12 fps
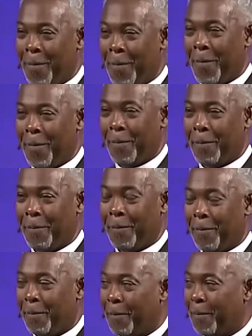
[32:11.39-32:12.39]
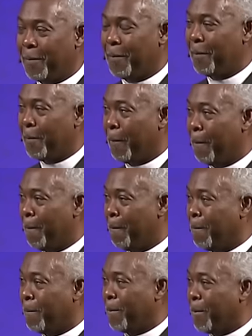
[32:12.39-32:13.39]

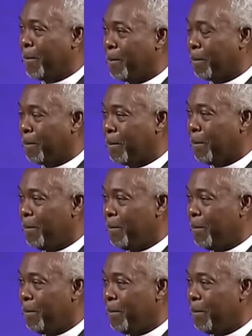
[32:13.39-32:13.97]
[no speech]